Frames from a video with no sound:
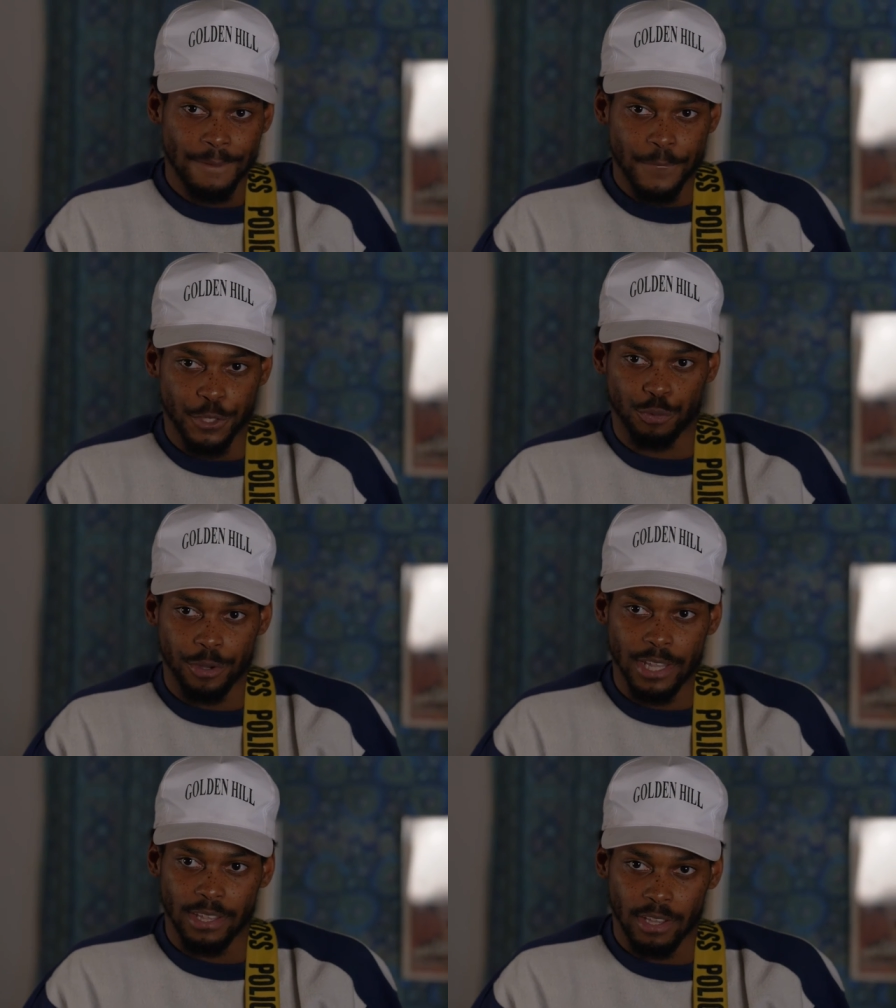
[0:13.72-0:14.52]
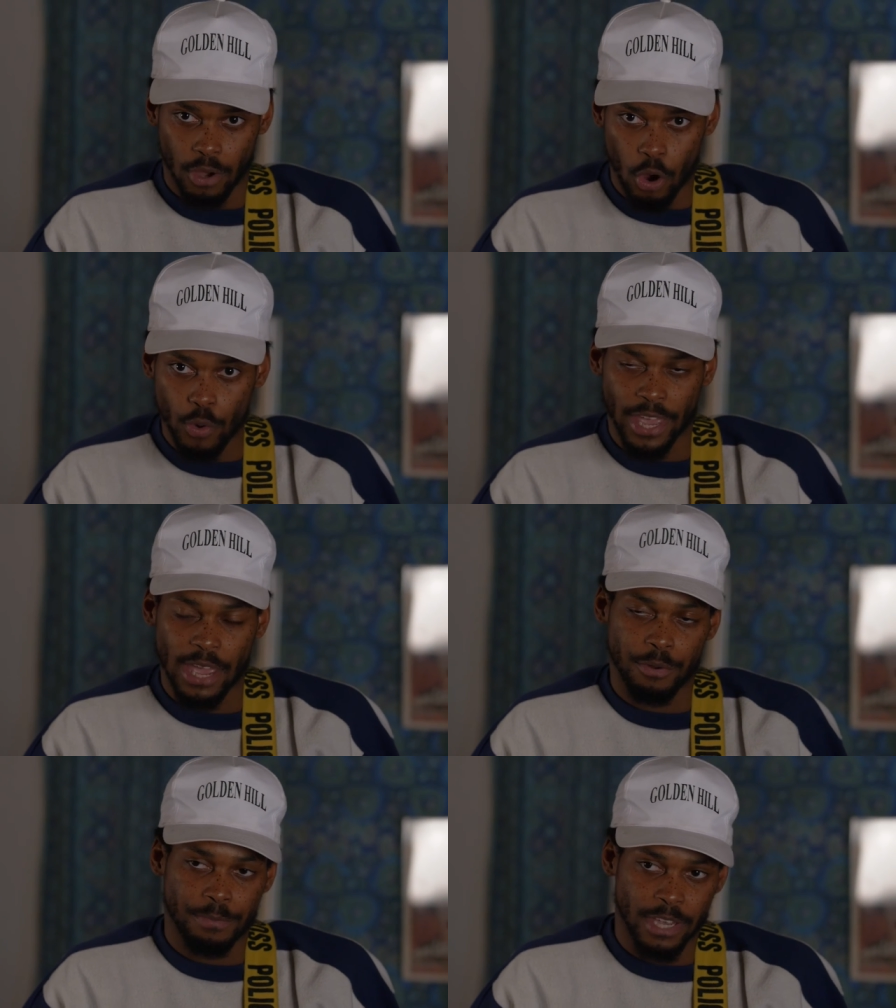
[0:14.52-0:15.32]
just really okay
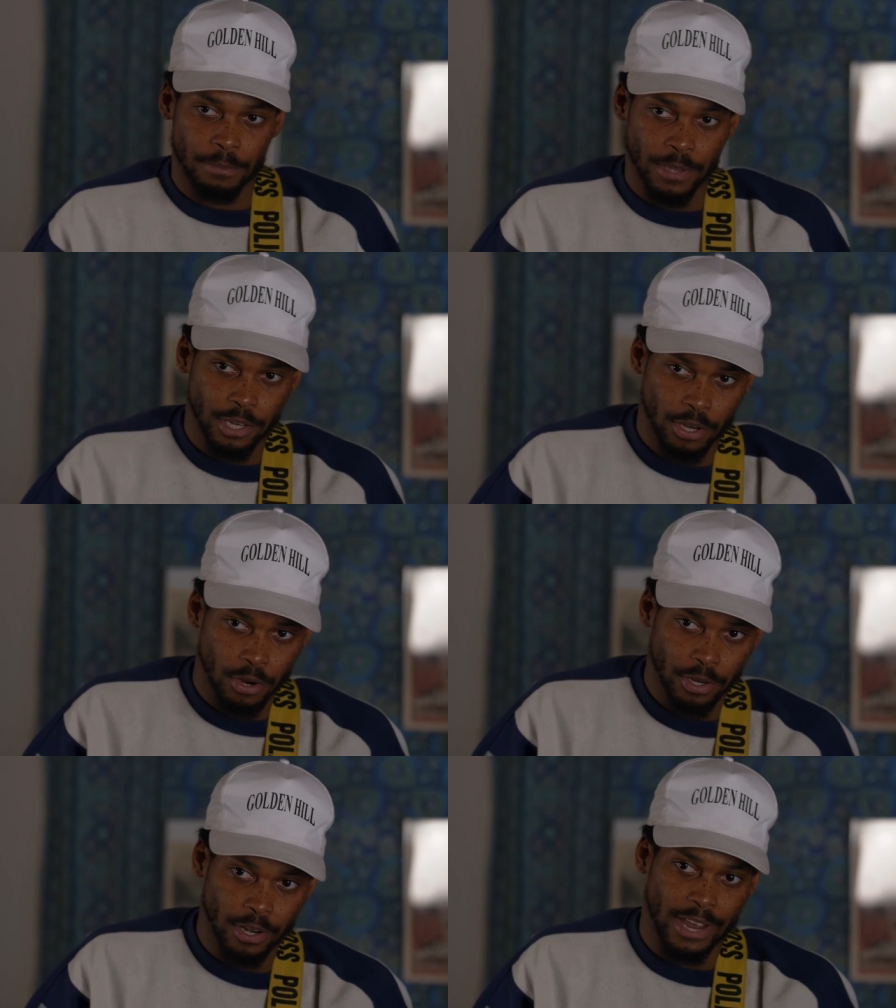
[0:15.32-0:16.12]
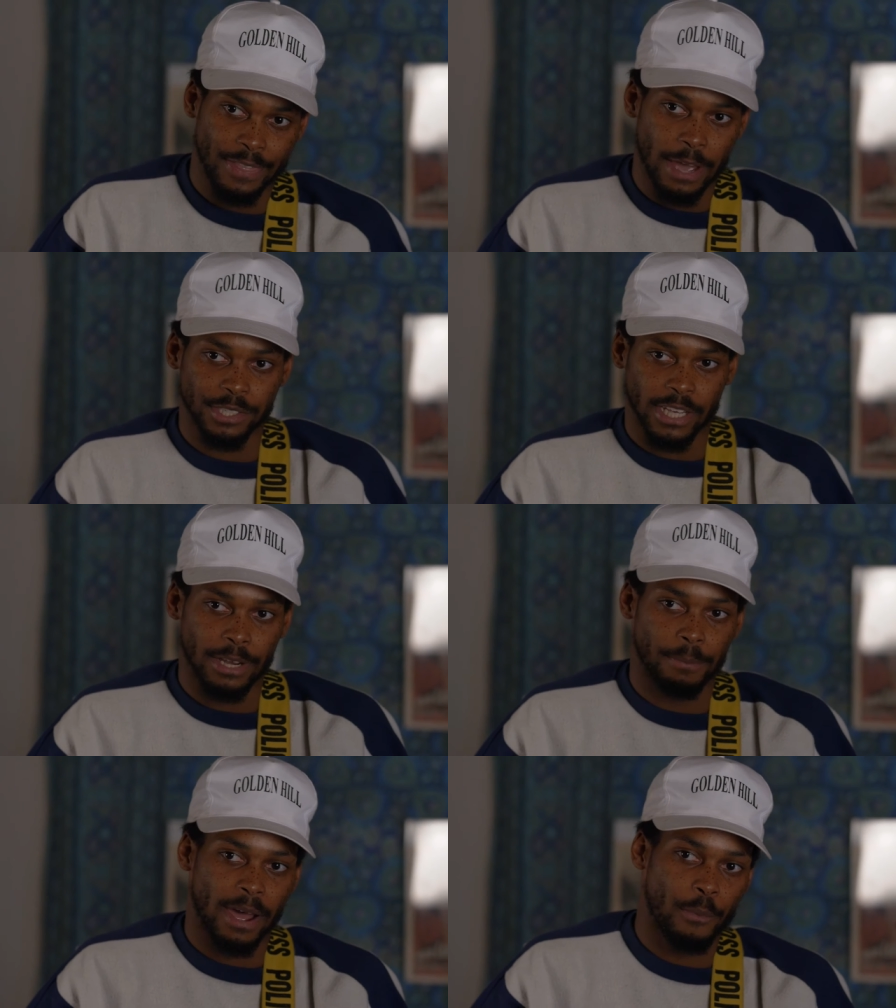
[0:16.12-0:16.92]
with being mediocre, and that was
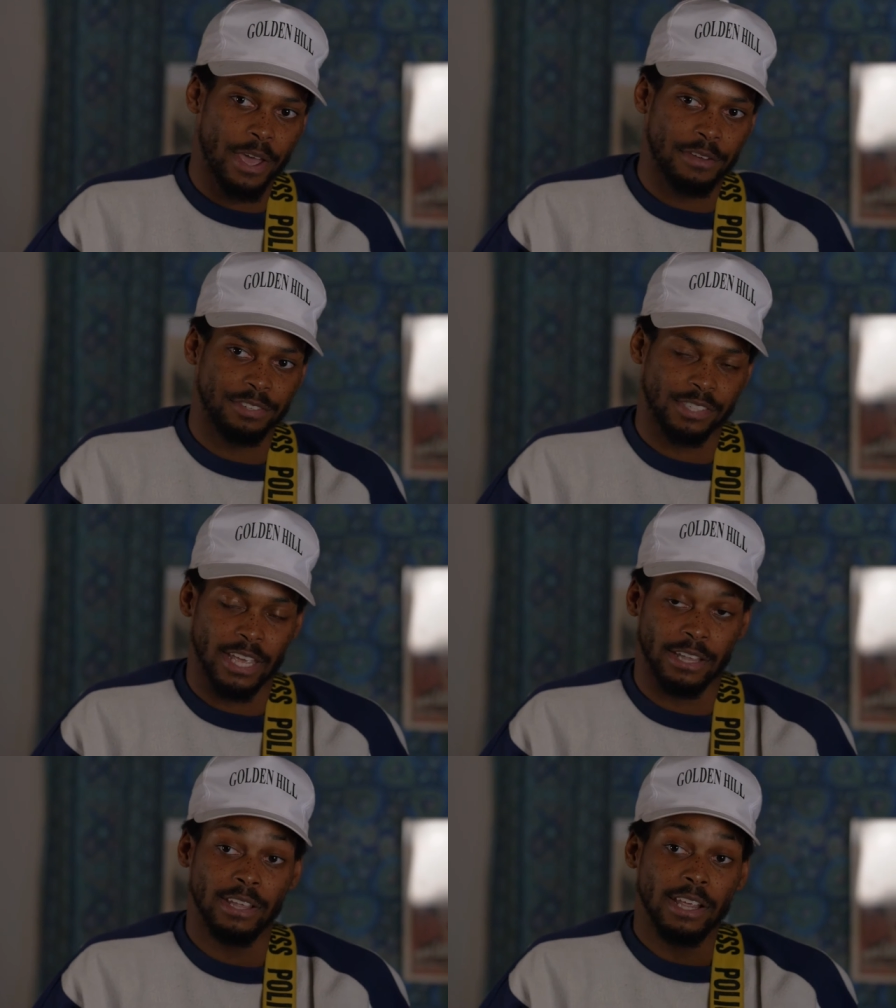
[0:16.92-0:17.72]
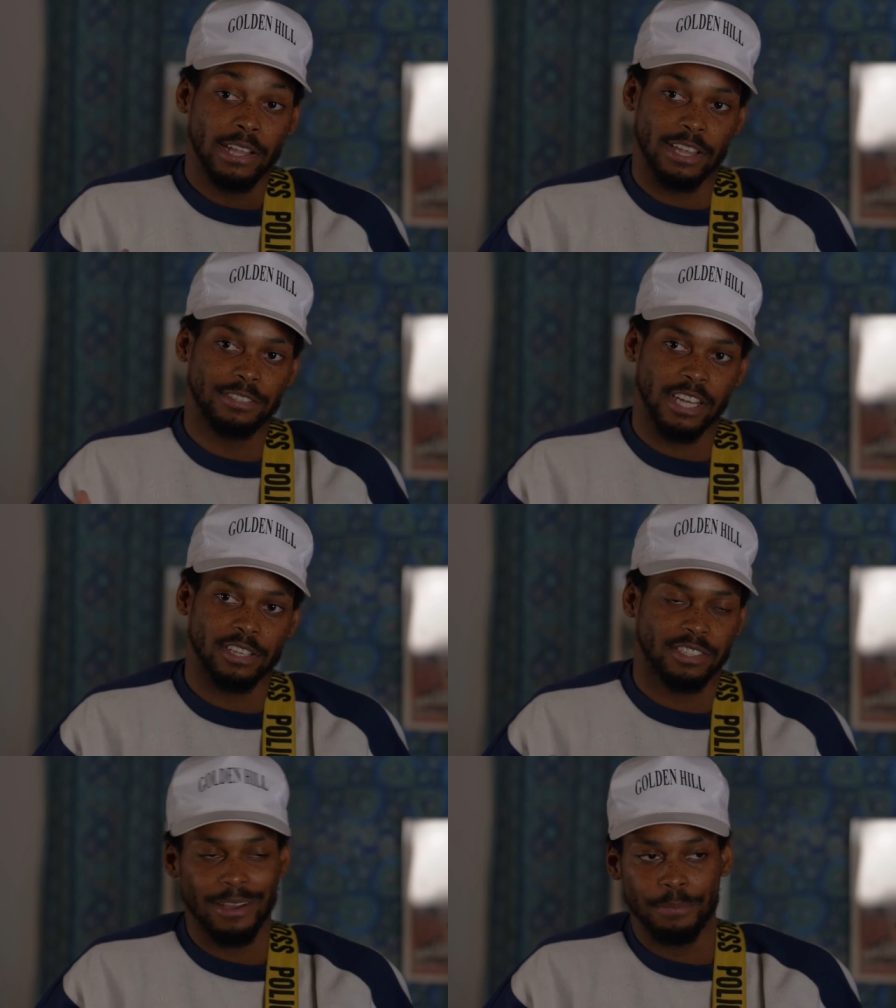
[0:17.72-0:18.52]
kind of my way of saying let's take a
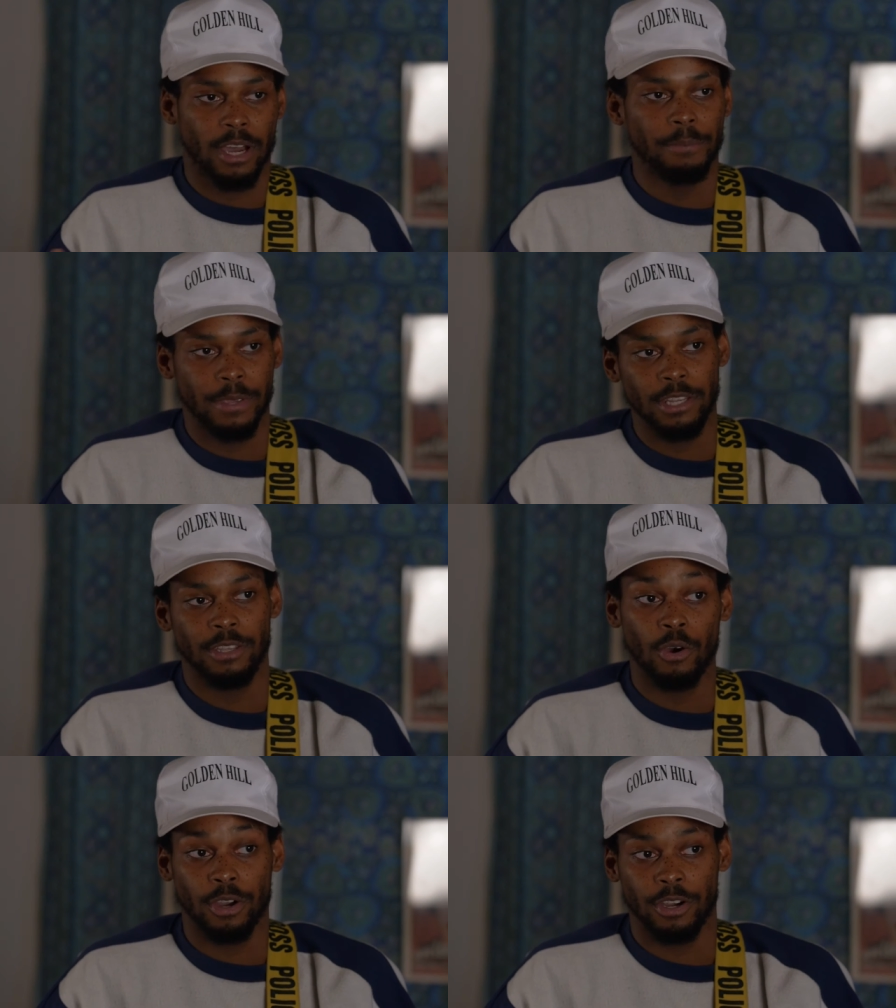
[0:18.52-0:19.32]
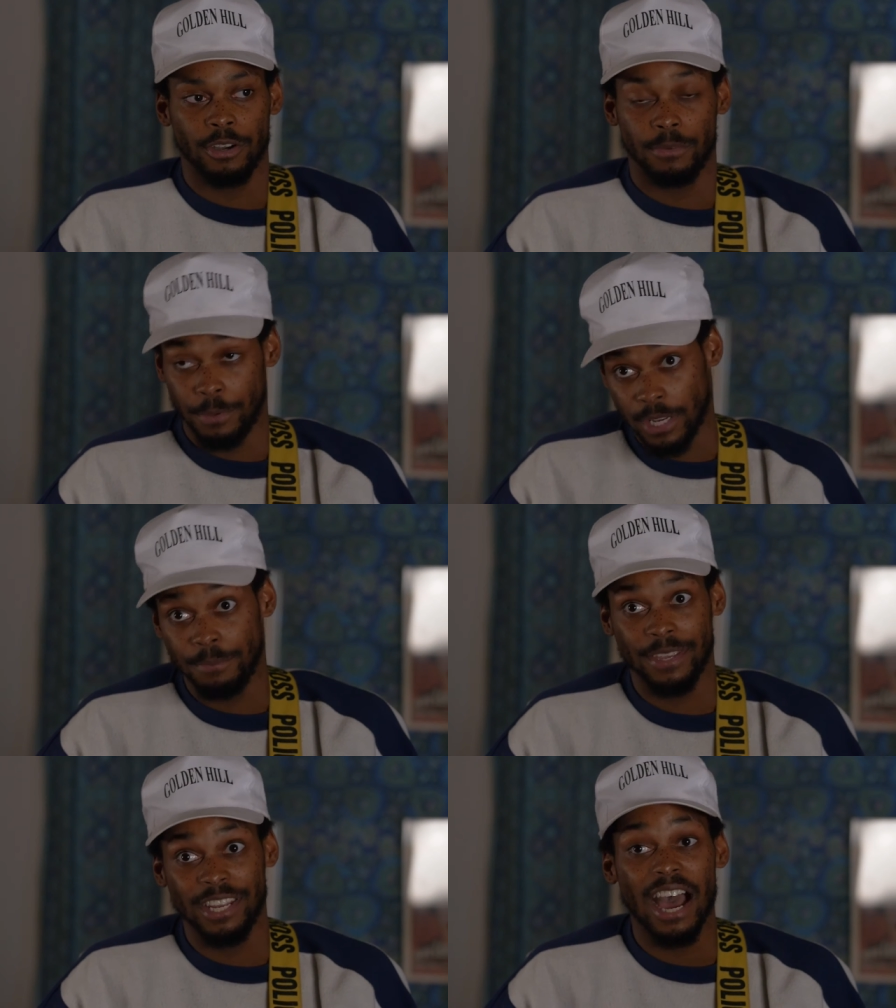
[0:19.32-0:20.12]
step beyond mediocre, beating
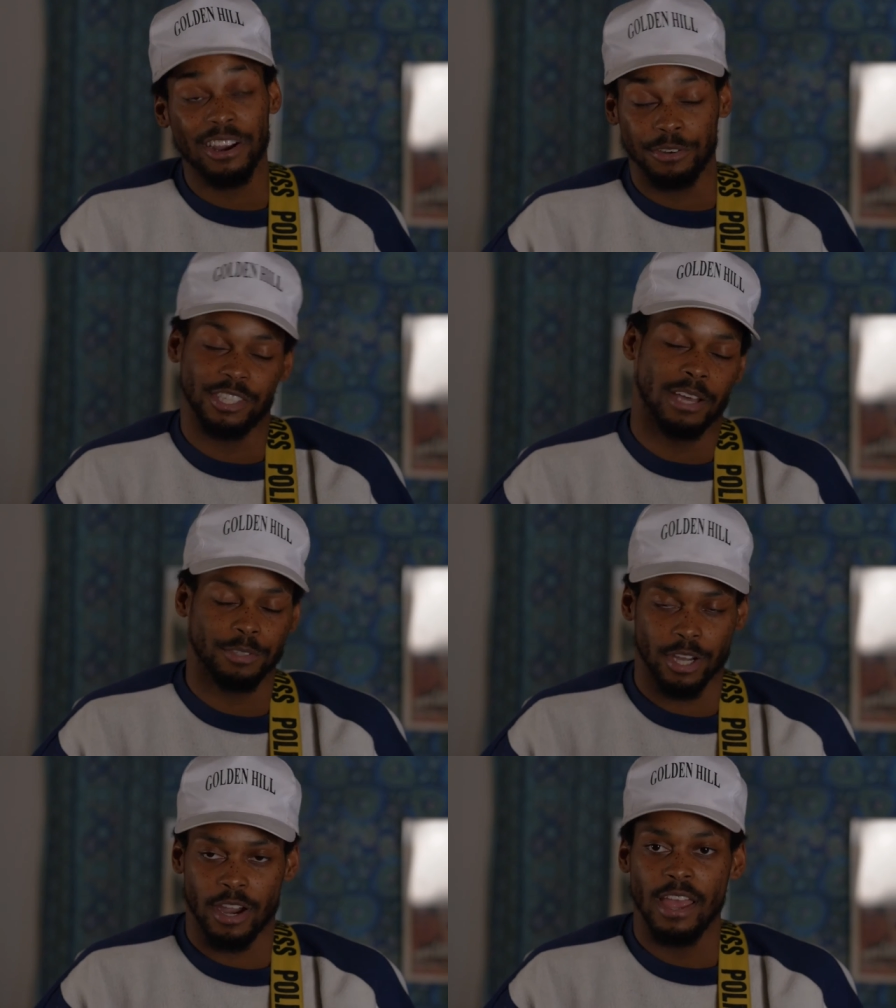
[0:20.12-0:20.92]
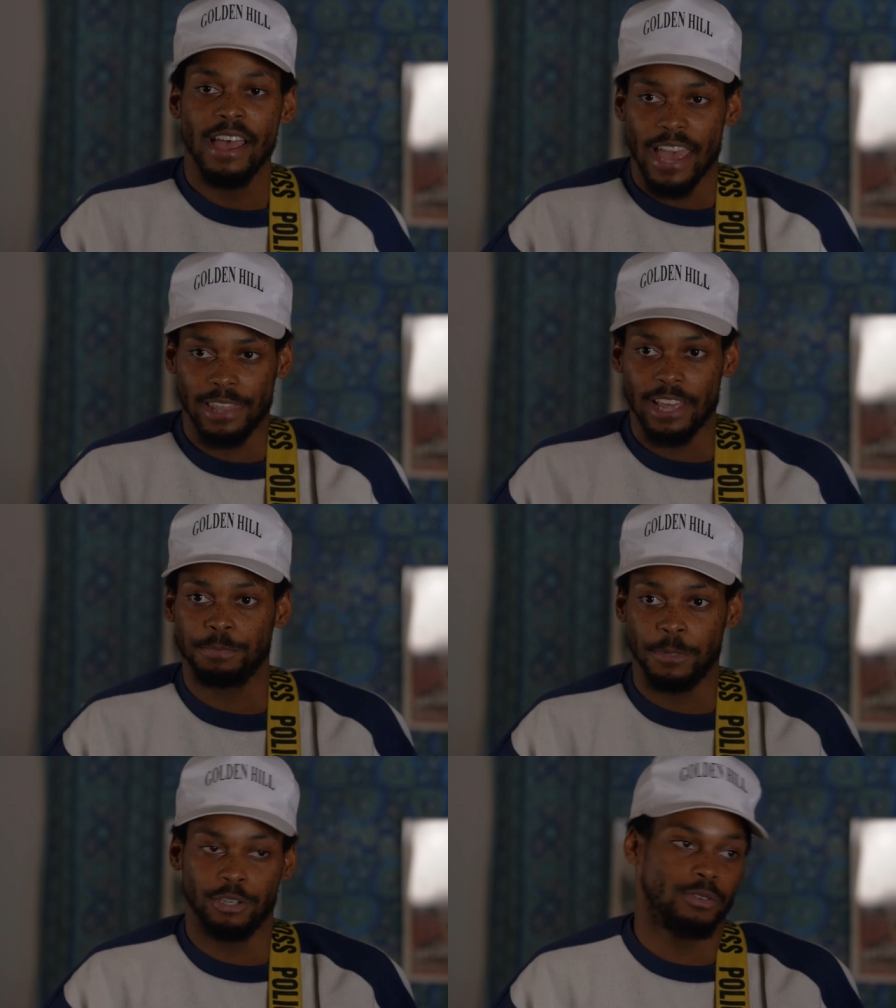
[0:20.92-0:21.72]
mediocrity. I'm sorry, and let's
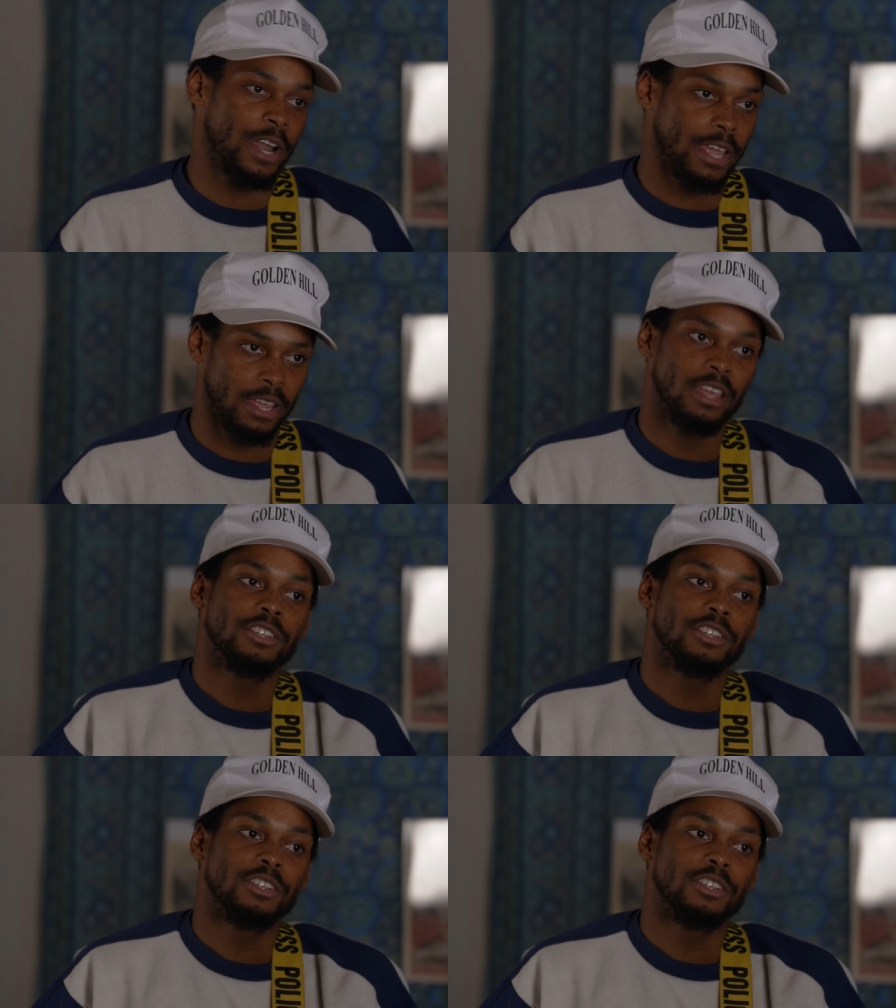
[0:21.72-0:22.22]
be great.